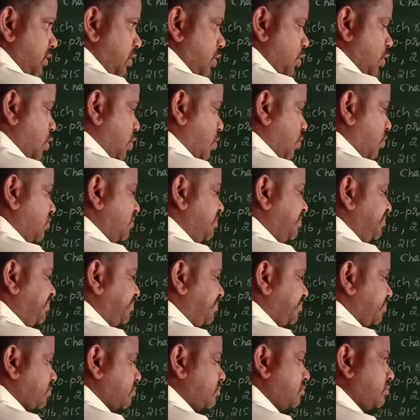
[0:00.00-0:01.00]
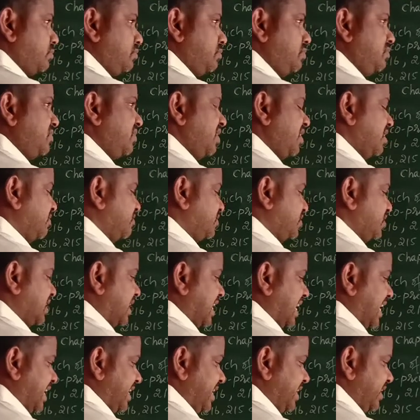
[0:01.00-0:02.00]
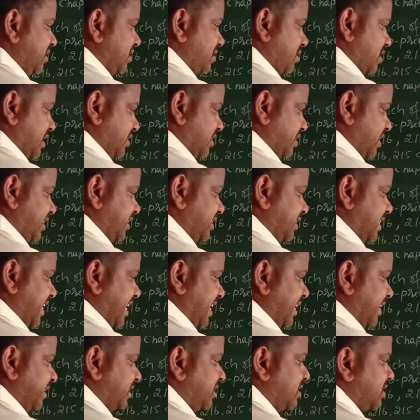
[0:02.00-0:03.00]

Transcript: No. After 9, nothing. 10.